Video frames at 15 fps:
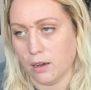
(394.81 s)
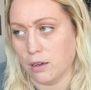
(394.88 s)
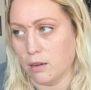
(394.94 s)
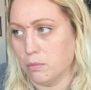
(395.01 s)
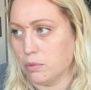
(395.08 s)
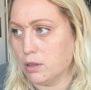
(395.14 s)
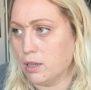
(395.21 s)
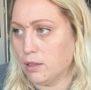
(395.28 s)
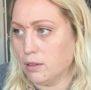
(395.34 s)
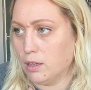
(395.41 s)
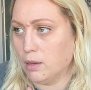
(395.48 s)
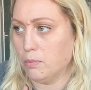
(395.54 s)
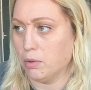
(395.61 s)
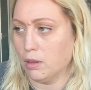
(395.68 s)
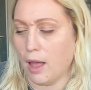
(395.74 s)
completely
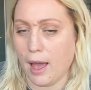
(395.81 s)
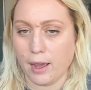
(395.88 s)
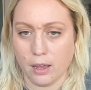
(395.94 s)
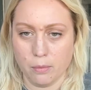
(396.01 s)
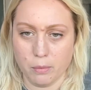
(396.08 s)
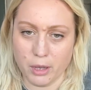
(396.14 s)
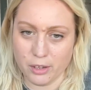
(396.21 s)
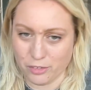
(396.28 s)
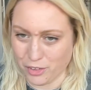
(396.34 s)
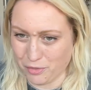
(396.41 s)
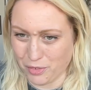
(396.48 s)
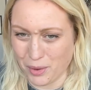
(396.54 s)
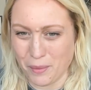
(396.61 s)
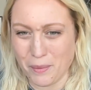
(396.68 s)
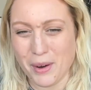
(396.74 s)
black image if
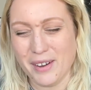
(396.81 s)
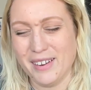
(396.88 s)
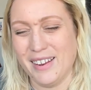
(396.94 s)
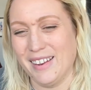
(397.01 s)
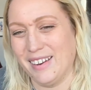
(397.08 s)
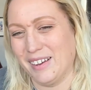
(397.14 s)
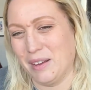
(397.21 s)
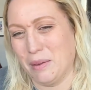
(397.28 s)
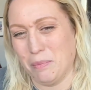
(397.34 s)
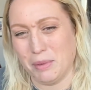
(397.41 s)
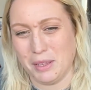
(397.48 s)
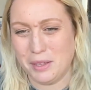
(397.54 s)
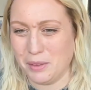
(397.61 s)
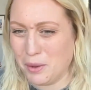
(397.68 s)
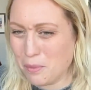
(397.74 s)
you want and a
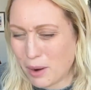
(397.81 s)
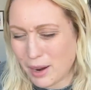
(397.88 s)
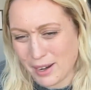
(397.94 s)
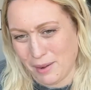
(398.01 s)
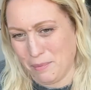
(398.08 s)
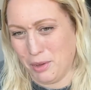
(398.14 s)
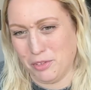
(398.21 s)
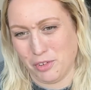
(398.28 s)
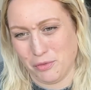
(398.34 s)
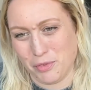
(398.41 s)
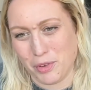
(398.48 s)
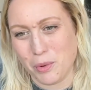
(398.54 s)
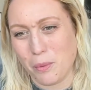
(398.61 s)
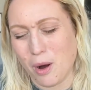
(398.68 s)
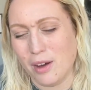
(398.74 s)
completely white image if
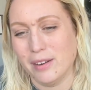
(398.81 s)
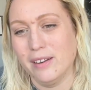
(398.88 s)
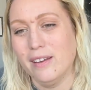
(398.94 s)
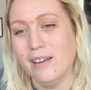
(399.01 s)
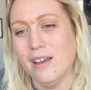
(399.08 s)
you want.